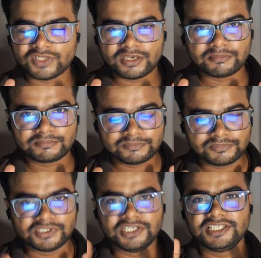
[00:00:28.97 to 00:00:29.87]
a
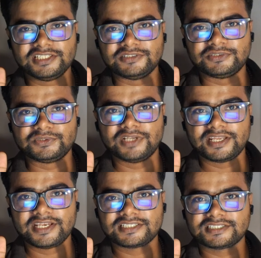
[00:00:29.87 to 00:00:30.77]
deal to
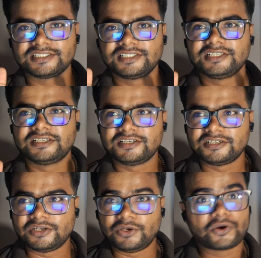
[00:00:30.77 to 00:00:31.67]
direct
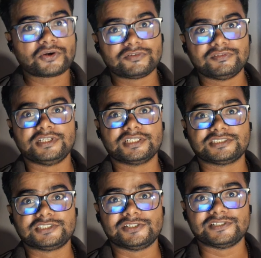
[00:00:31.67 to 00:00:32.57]
Lord of the
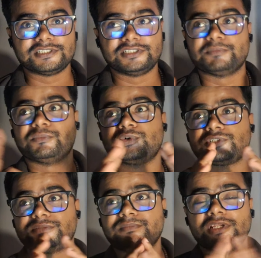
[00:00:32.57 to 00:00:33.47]
Rings trilogy, the
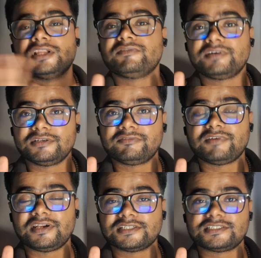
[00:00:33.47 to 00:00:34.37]
most beloved
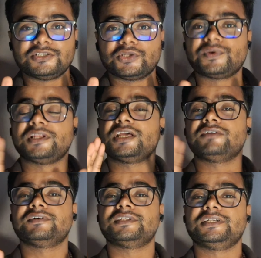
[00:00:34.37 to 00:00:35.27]
fantasy novel
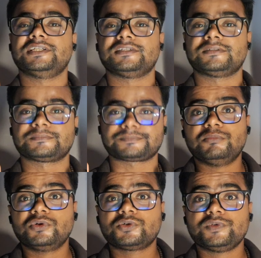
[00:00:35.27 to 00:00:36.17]
ever written. A
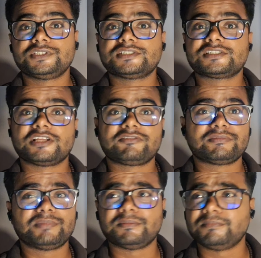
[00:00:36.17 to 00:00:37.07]
book which is
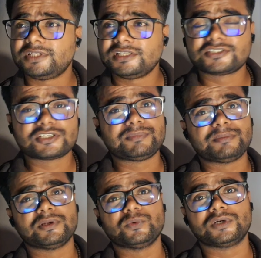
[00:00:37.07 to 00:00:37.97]
loved by millions of
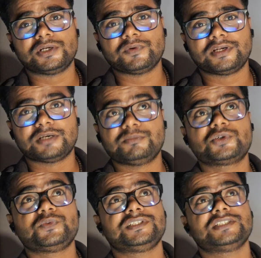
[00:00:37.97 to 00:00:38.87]
people worldwide, a
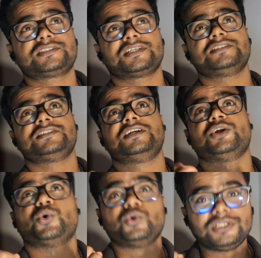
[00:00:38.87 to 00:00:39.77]
book which is considered
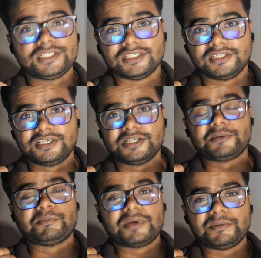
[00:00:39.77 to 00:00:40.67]
holy
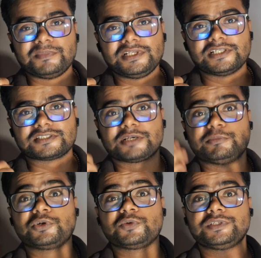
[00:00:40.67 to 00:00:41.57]
by millions, a
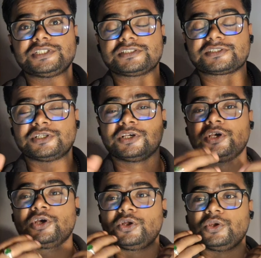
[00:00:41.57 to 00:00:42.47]
book which is
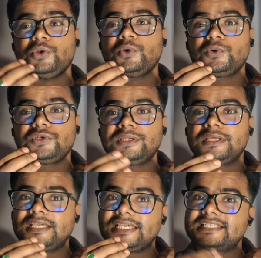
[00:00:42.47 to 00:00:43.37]
known
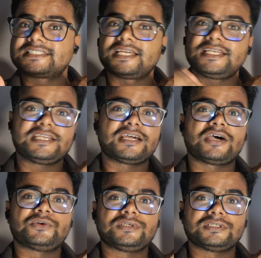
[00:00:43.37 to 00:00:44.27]
inside and
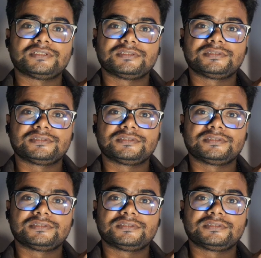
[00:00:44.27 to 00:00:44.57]
out